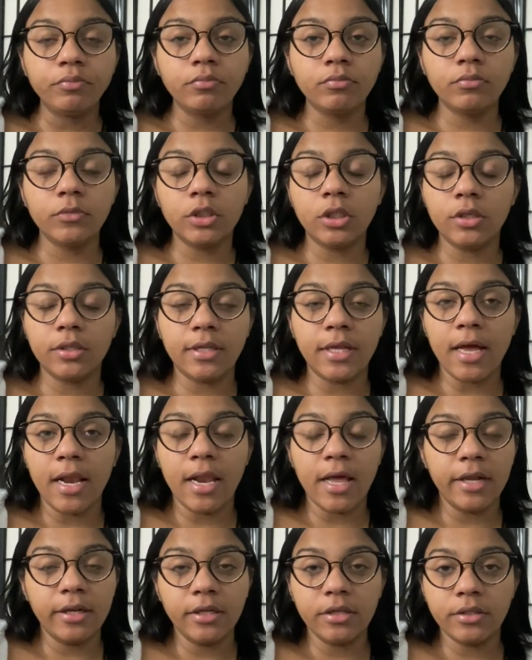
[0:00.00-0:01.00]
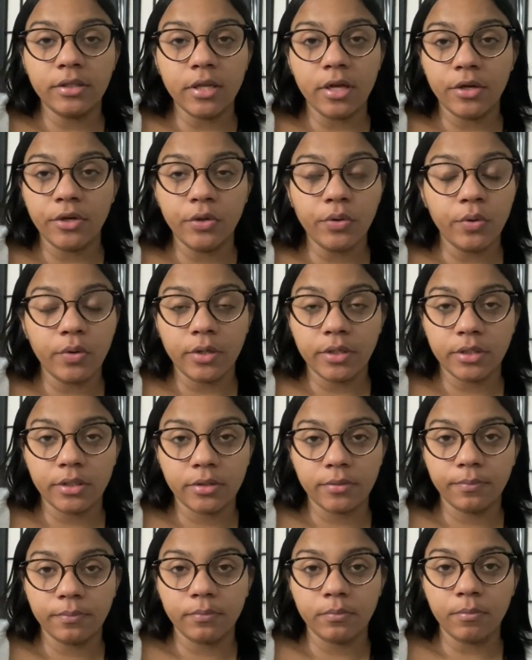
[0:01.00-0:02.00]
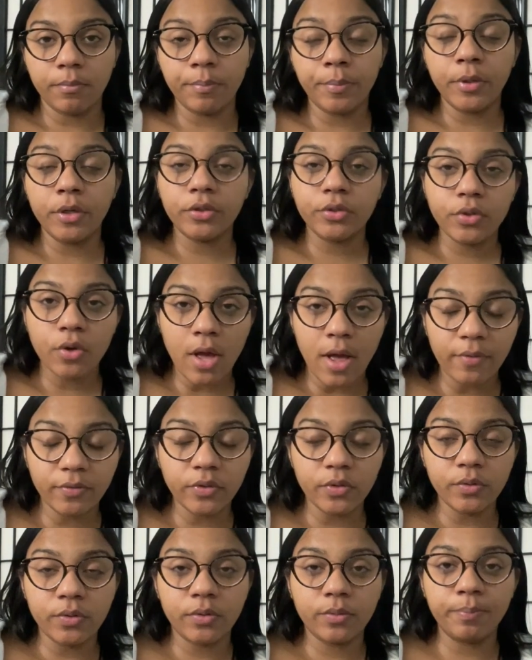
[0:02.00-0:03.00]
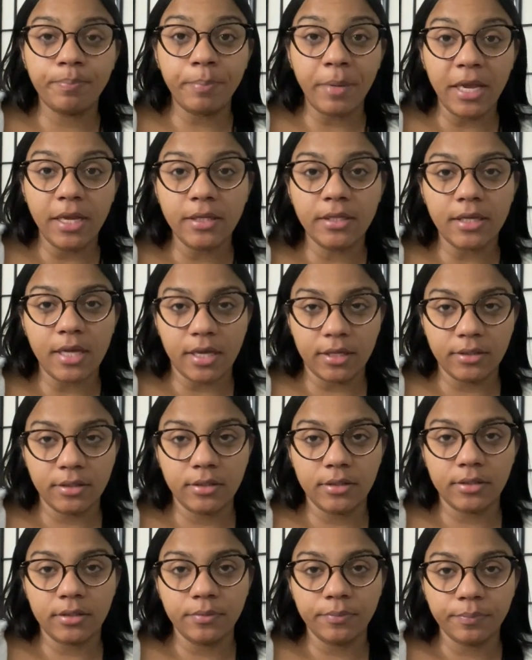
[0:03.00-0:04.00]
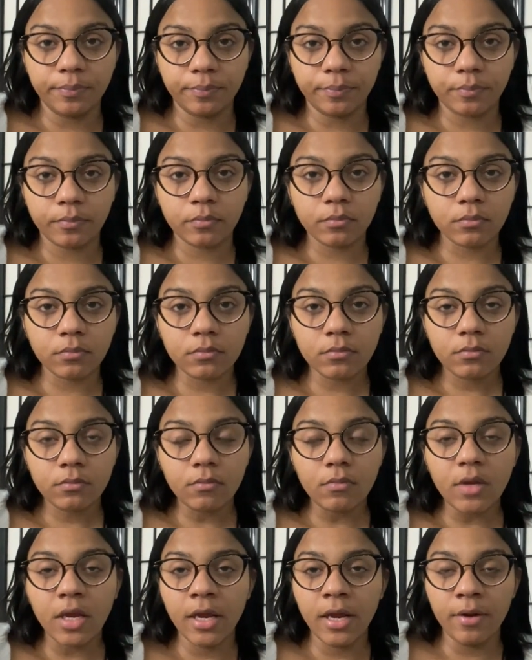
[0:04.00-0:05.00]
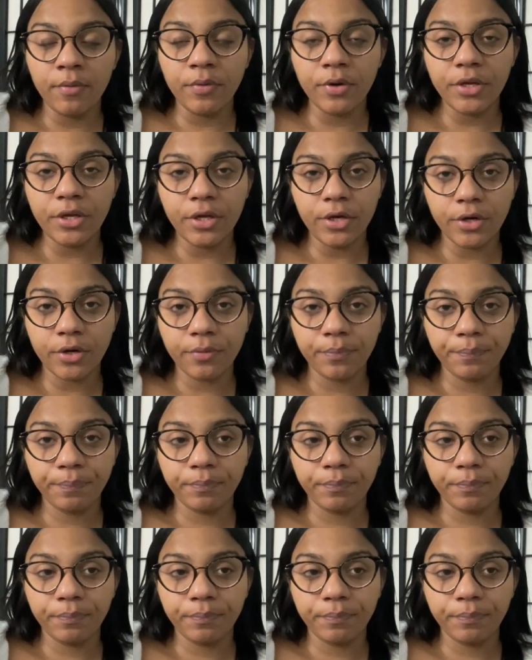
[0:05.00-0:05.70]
because that land is not yours. Plus, you have to pay taxes every year.